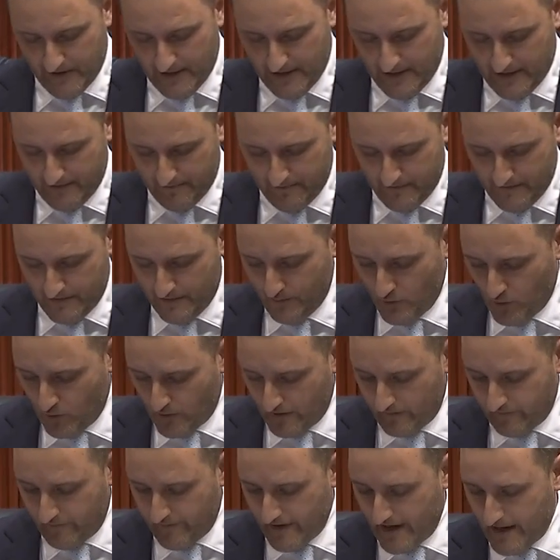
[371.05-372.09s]
um, the
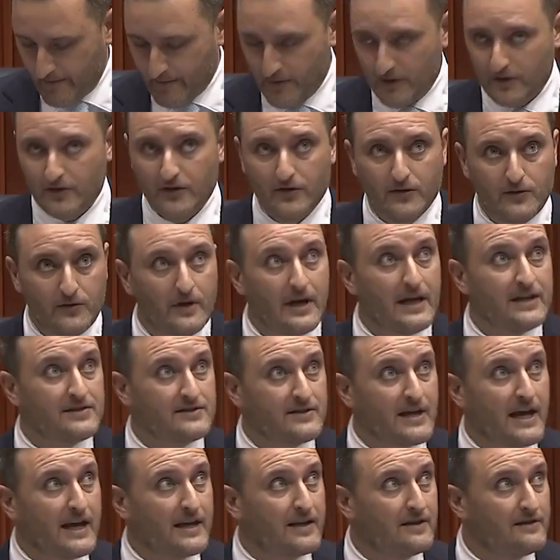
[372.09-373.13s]
Morgan family, who
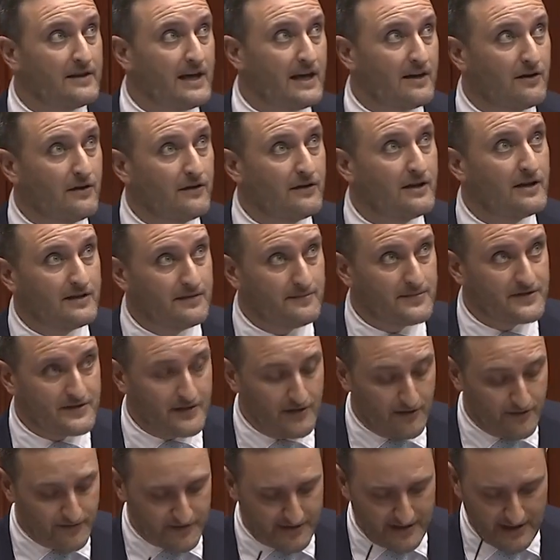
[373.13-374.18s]
has taken that on
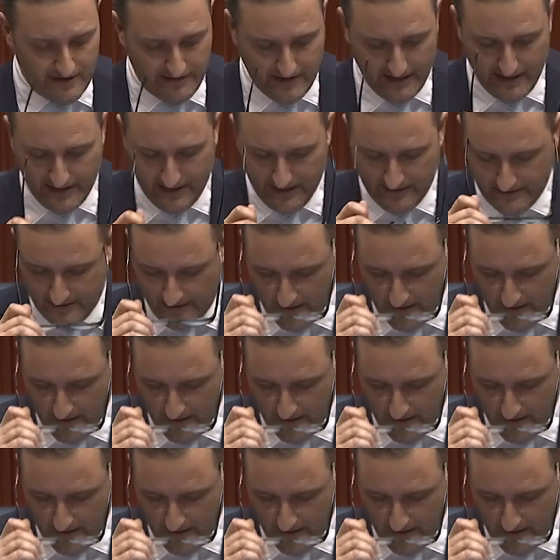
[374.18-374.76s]
themselves, and they're here